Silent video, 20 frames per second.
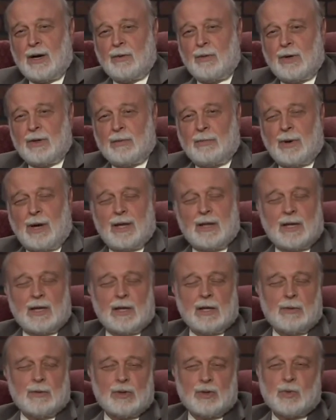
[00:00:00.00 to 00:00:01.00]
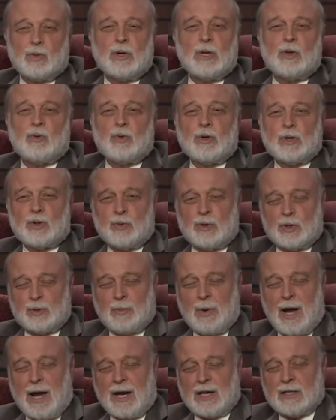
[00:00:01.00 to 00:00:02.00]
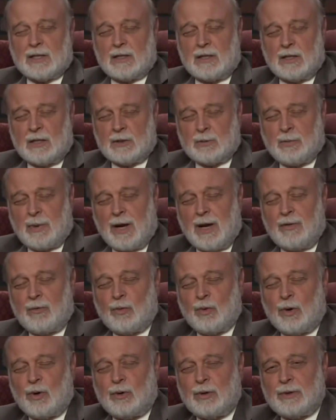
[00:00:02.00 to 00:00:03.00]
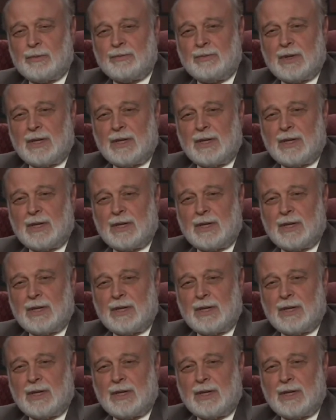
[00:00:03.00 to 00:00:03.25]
with, I think there was 23 switchbacks on a little paved road.